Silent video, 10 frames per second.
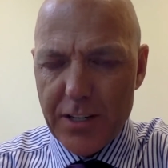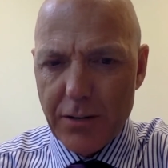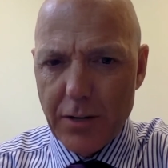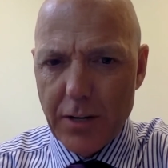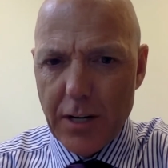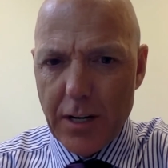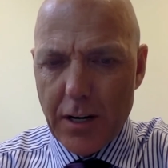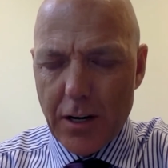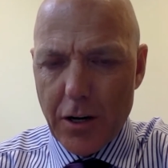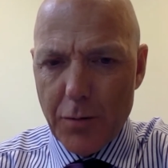So
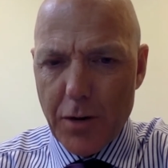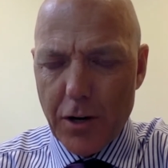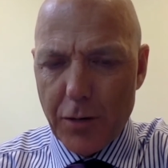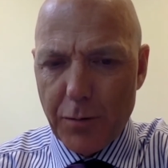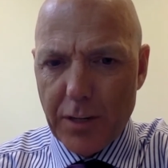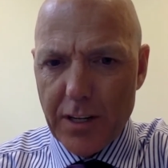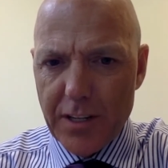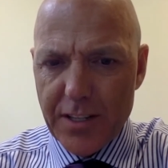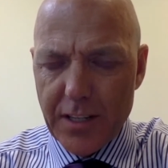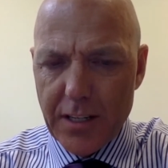our
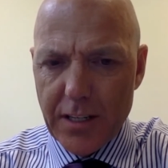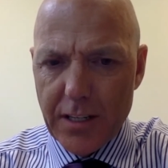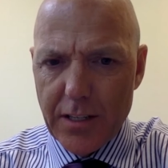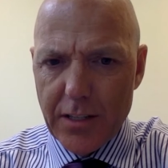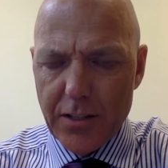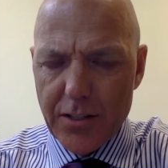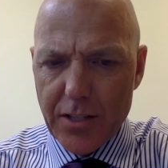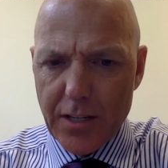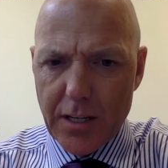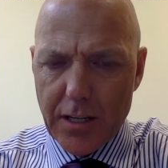marketplace
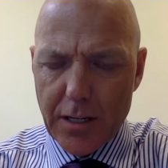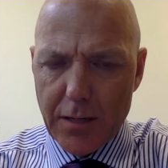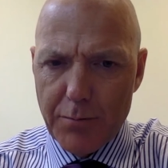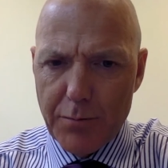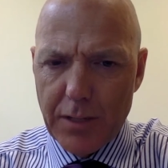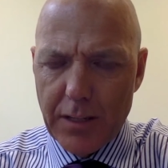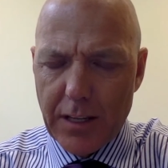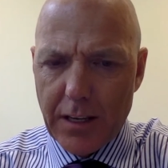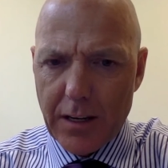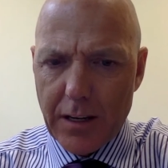is
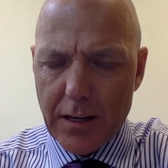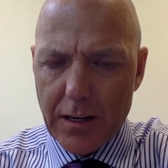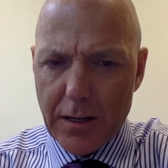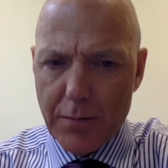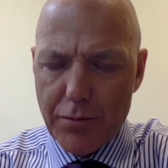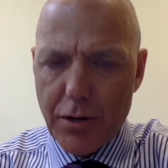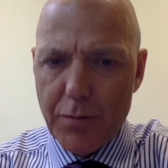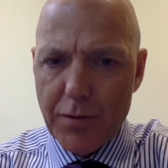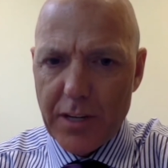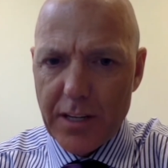building
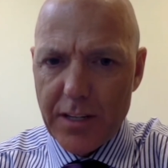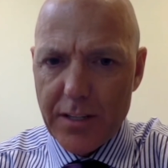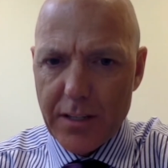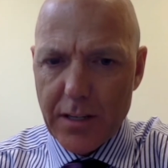properties,